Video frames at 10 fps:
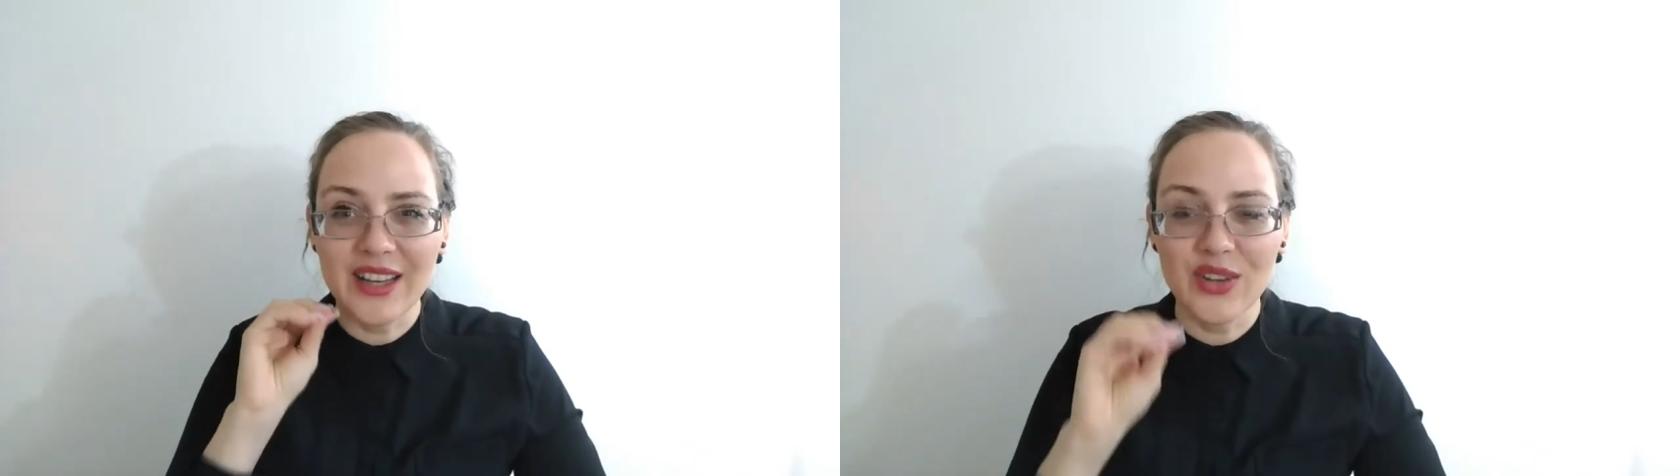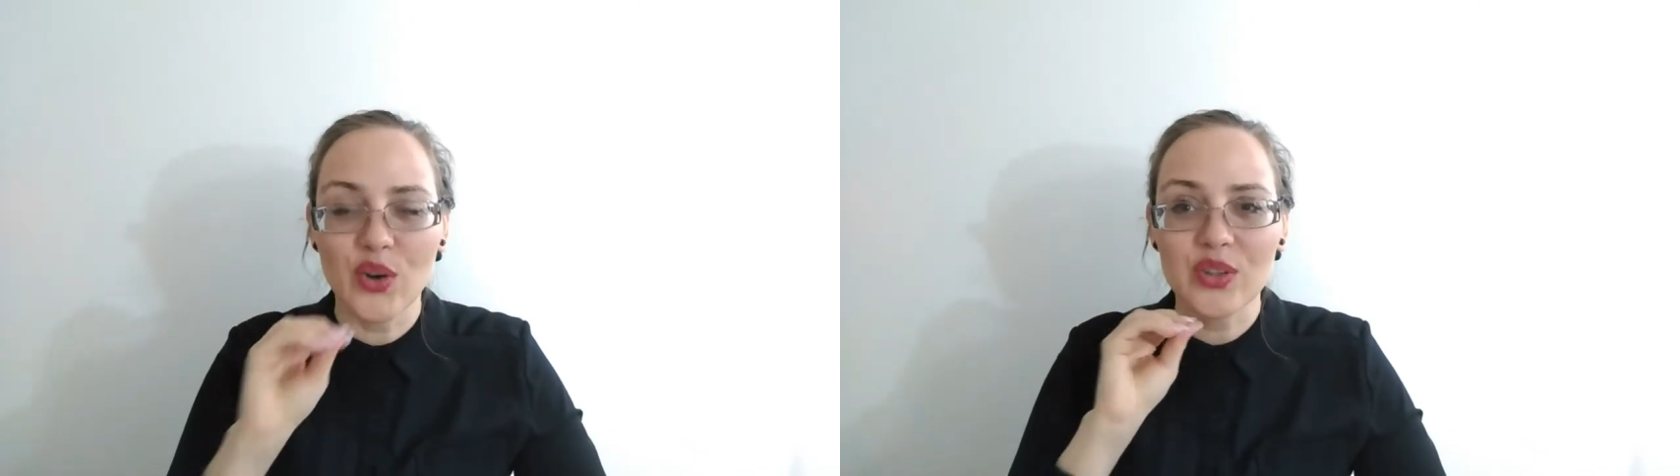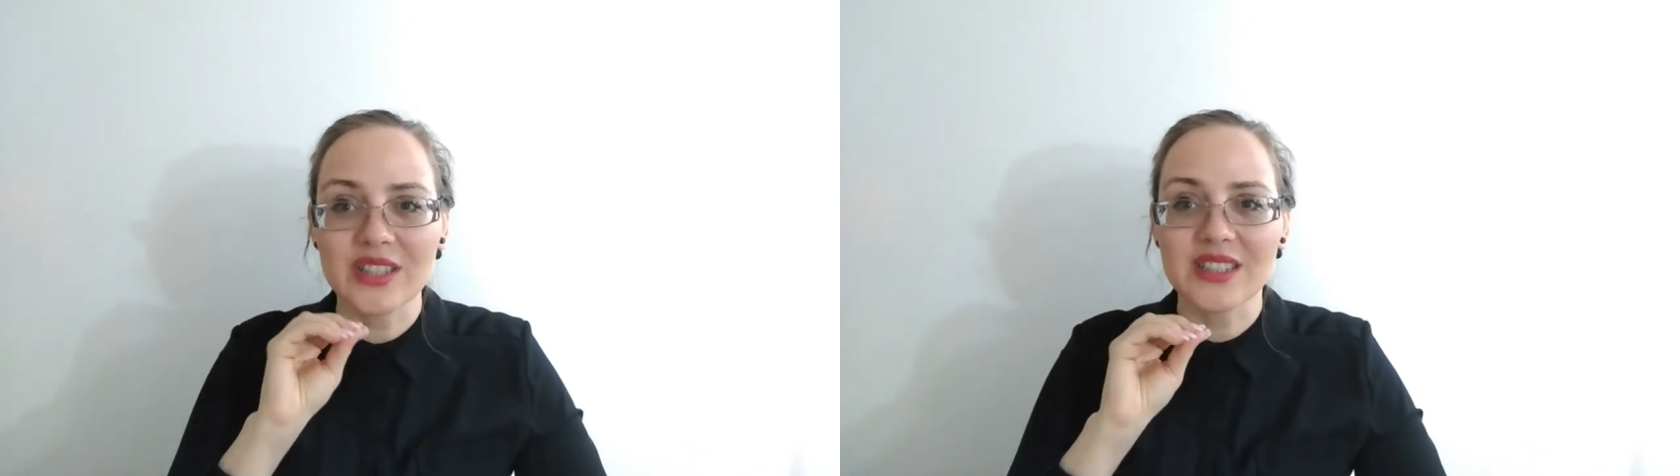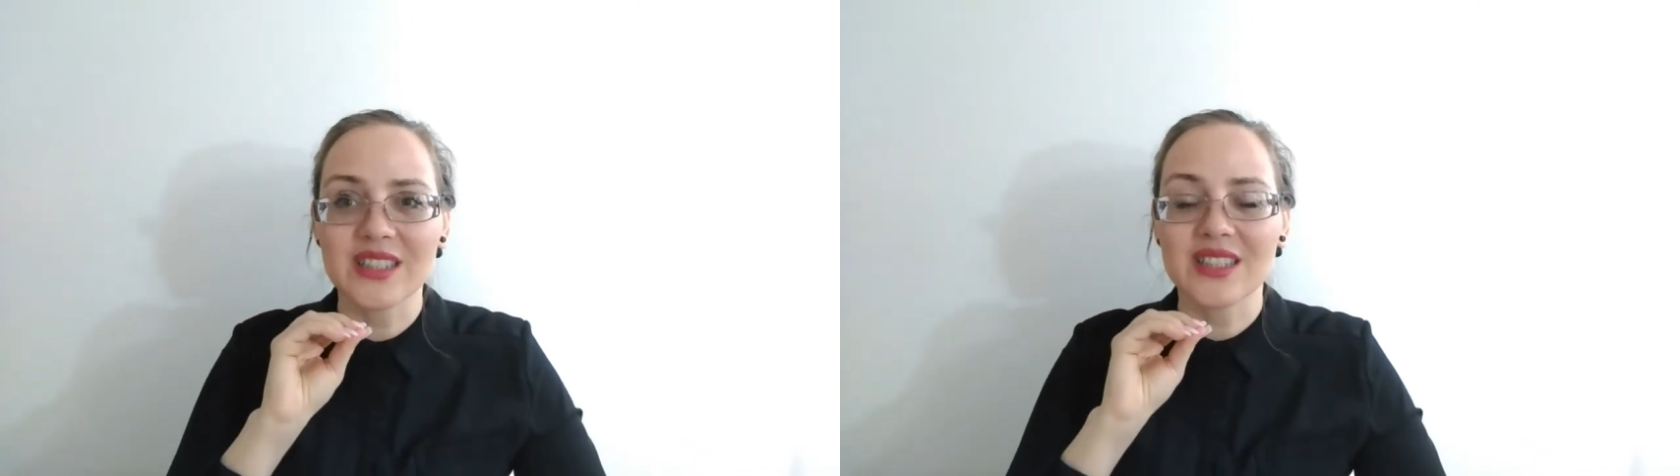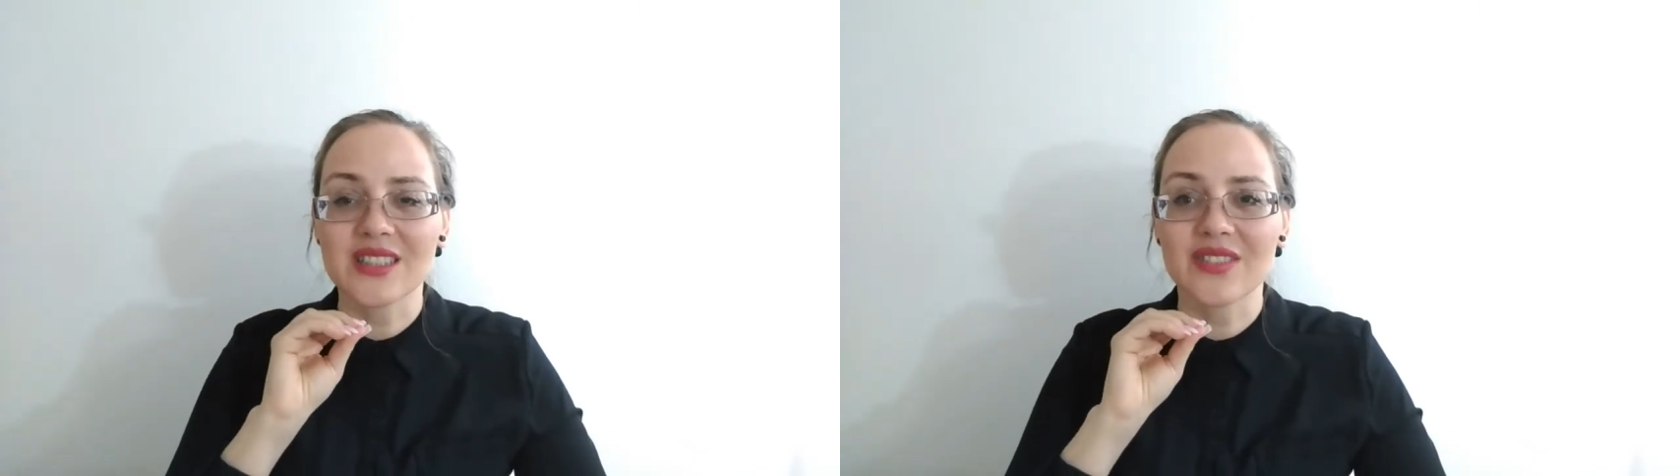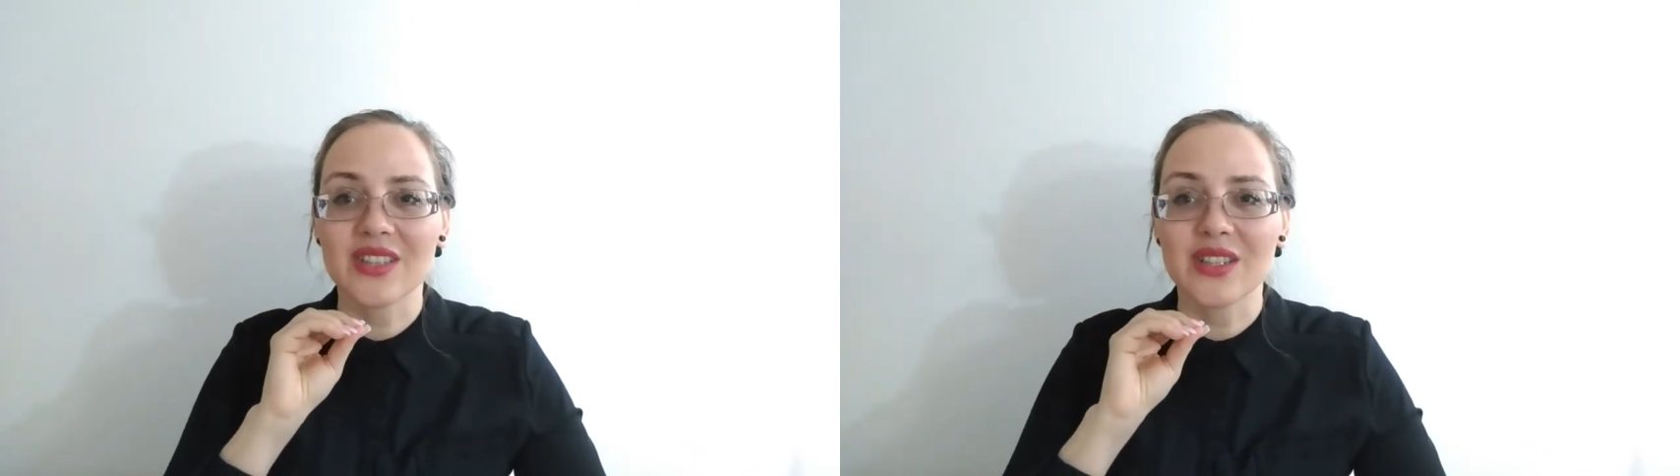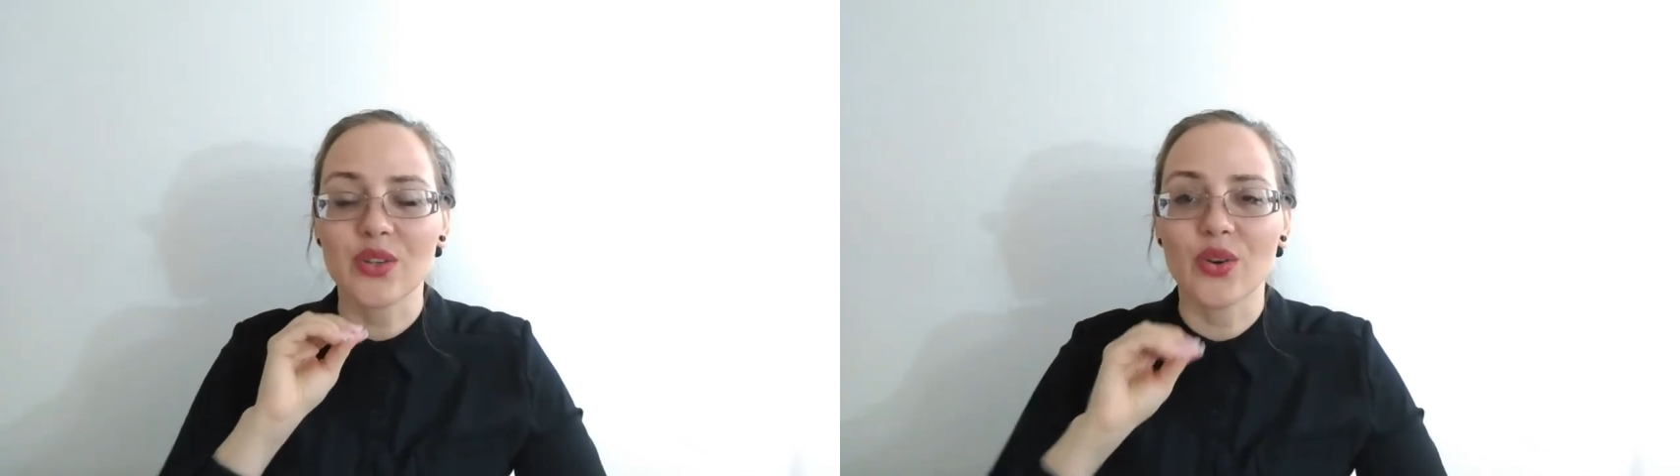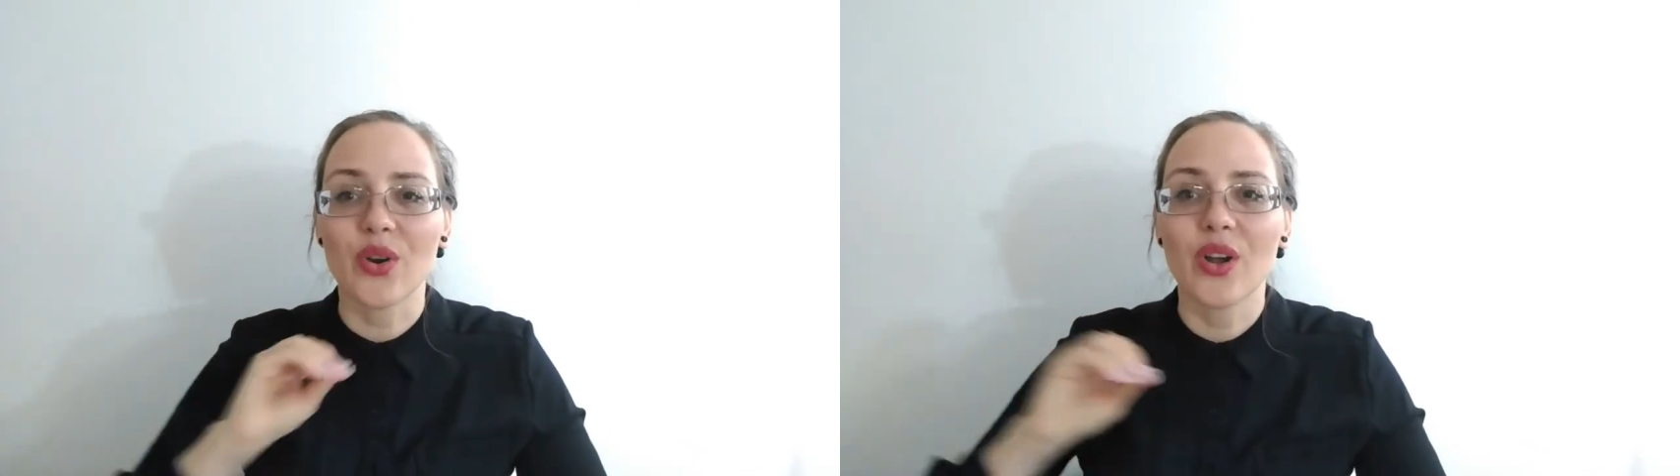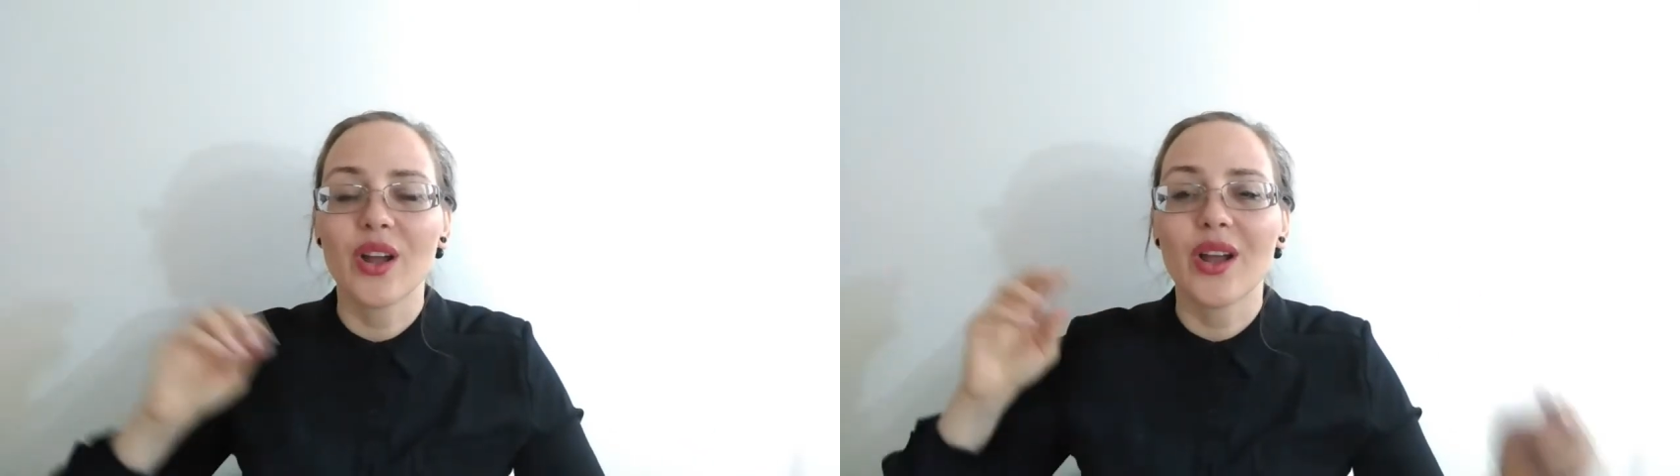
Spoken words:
notice in this video,